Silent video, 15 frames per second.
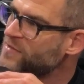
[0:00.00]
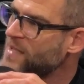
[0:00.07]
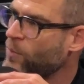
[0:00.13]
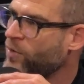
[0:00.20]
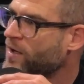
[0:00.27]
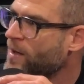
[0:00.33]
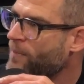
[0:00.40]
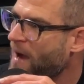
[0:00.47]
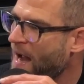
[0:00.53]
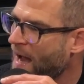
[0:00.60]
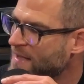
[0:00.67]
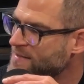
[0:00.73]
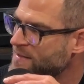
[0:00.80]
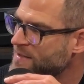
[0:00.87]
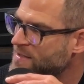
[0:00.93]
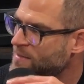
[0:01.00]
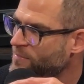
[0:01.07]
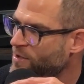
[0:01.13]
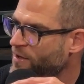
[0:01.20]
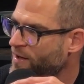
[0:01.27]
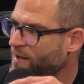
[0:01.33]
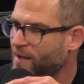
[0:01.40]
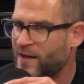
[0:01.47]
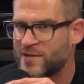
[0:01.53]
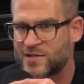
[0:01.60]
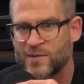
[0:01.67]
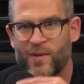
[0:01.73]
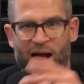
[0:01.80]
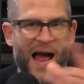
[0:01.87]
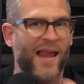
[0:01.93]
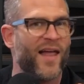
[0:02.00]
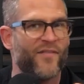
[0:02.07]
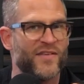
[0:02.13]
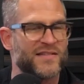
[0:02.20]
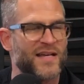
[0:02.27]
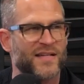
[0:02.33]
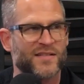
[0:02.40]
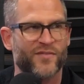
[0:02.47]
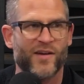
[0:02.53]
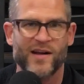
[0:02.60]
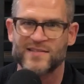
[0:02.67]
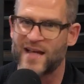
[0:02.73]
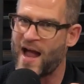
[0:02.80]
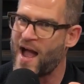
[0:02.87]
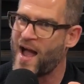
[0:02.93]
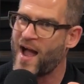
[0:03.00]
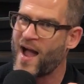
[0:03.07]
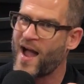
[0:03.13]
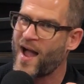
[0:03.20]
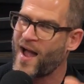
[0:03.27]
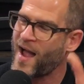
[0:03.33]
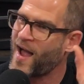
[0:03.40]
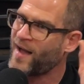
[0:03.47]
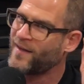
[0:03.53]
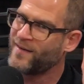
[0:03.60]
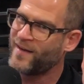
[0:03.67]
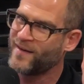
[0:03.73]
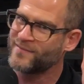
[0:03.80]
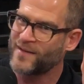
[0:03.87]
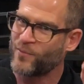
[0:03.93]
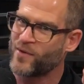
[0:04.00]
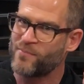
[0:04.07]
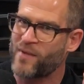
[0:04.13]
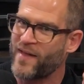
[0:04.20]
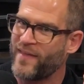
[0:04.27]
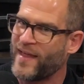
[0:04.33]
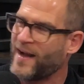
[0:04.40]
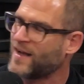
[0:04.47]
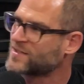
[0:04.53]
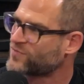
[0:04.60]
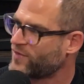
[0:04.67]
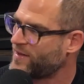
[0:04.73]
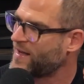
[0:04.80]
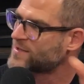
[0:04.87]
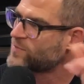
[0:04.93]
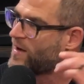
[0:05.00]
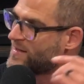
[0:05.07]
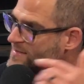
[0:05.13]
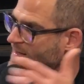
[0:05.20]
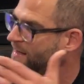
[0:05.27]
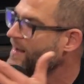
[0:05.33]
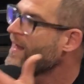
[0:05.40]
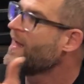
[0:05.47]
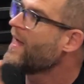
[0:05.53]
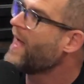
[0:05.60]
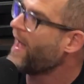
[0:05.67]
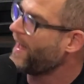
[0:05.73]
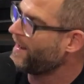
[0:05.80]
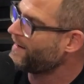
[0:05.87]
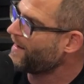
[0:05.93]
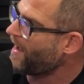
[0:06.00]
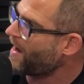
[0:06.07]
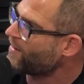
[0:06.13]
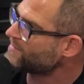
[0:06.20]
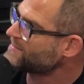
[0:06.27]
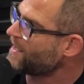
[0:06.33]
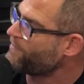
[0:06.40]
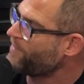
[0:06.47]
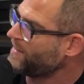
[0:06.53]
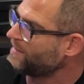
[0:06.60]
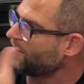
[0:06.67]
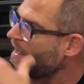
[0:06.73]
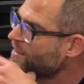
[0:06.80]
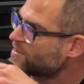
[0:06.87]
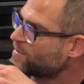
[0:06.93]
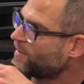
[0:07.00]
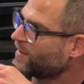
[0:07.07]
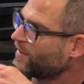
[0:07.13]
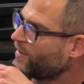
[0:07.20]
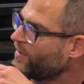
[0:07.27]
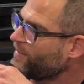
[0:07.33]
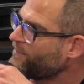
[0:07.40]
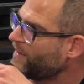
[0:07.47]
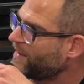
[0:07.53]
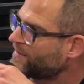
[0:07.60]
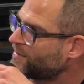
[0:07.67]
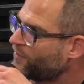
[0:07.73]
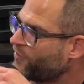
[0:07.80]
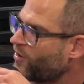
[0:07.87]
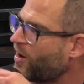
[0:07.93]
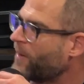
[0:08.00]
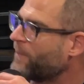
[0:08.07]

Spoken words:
was like, we're going to buy a house in this community. And she's like, I love this house over here. And I was like, no, I wouldn't buy that house for the XYZ. And how has that been? How's the learning been so far?